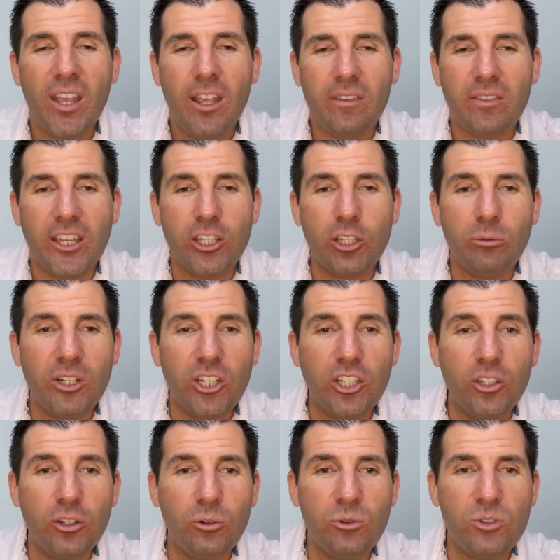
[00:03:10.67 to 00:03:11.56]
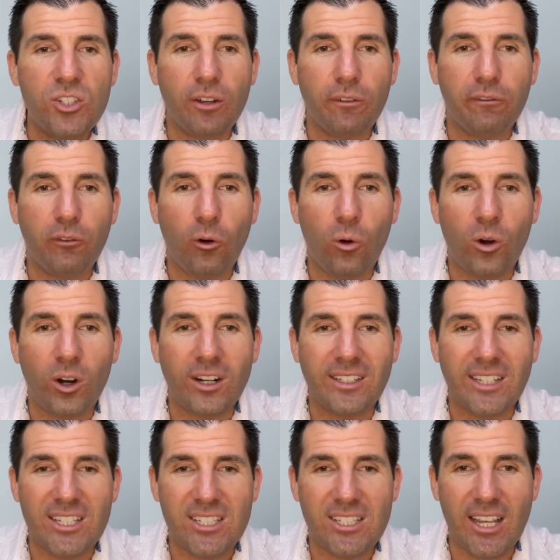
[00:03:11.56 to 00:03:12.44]
that you would use for
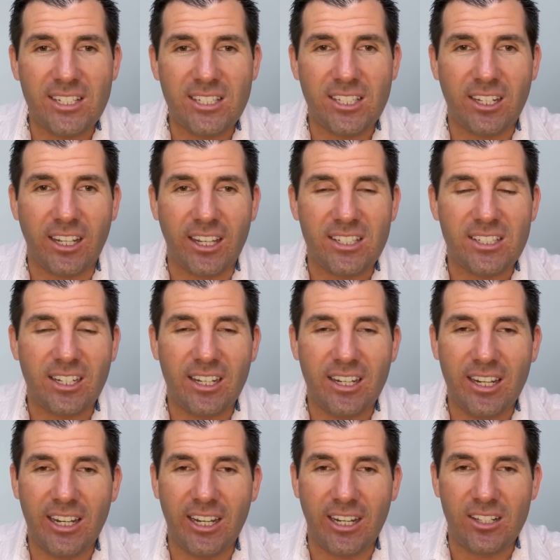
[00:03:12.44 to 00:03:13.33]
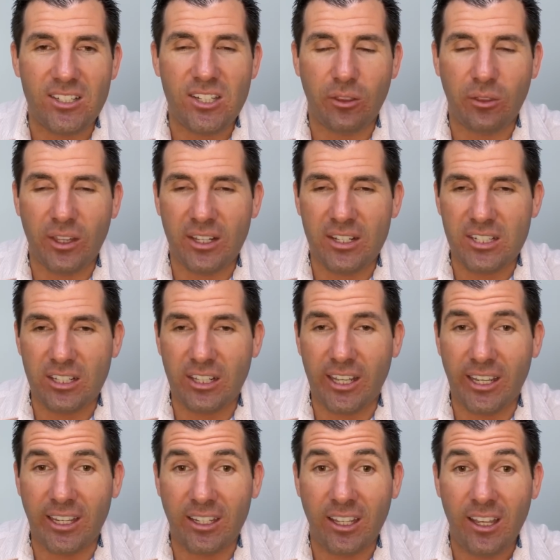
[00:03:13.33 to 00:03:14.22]
necessities, needs, things
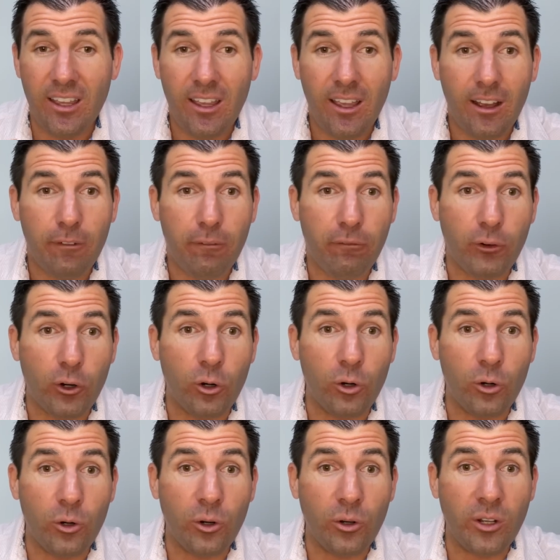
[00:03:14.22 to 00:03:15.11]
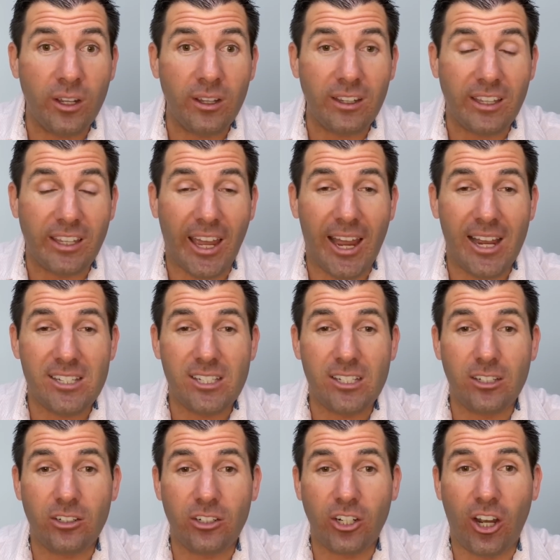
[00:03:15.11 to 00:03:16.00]
like food, gas
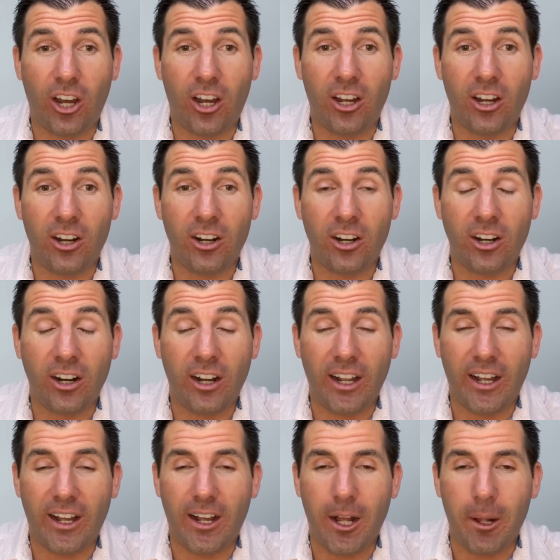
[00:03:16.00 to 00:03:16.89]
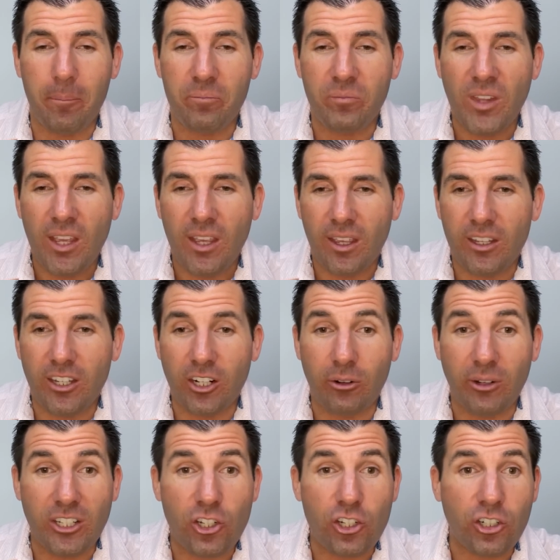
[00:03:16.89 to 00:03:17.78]
in your car, um, you know,
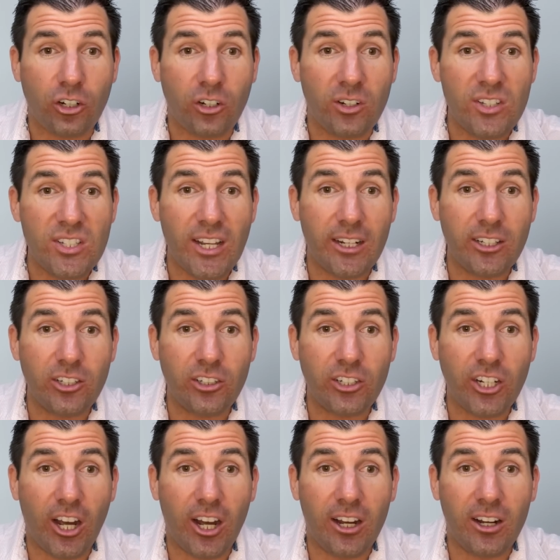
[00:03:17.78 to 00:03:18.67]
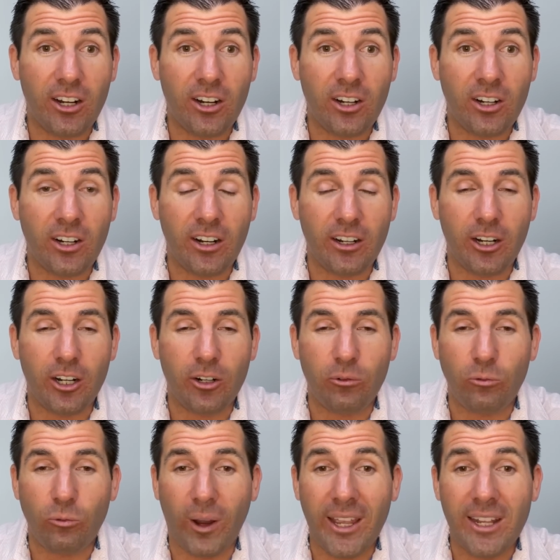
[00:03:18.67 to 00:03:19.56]
insurance on your car, uh,
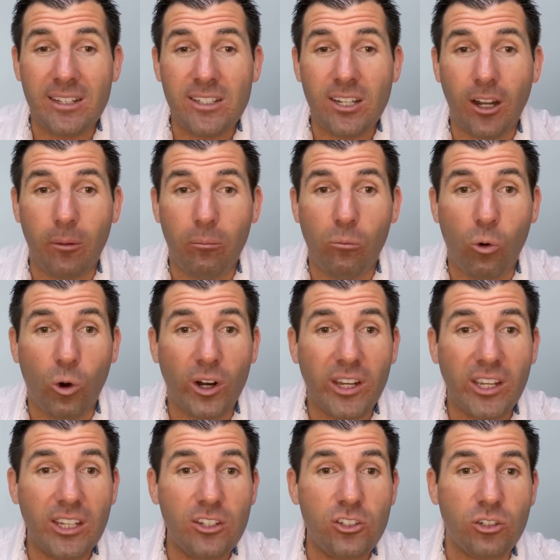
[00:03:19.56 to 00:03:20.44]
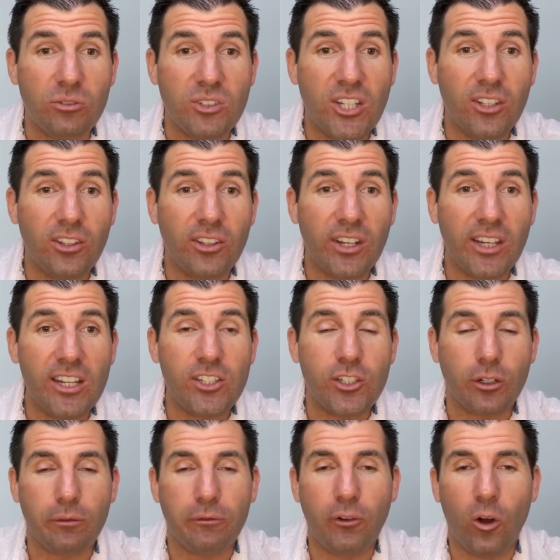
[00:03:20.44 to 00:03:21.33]
rent, a mortgage, utilities,
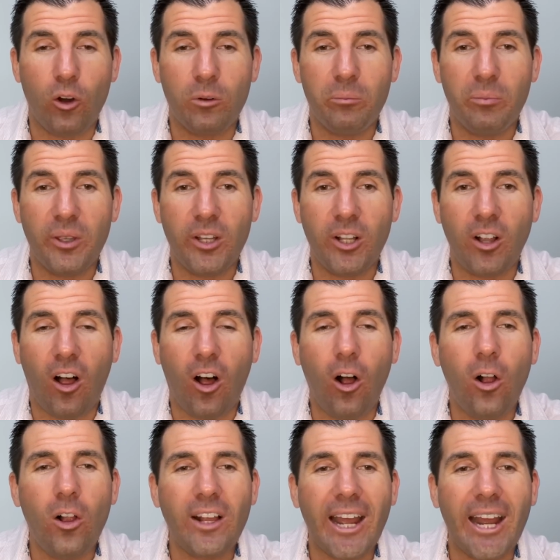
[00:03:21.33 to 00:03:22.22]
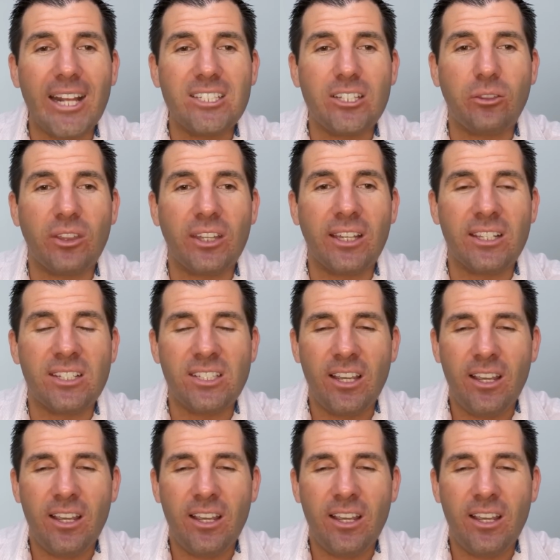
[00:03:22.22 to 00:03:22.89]
your phone bill, all kinds of things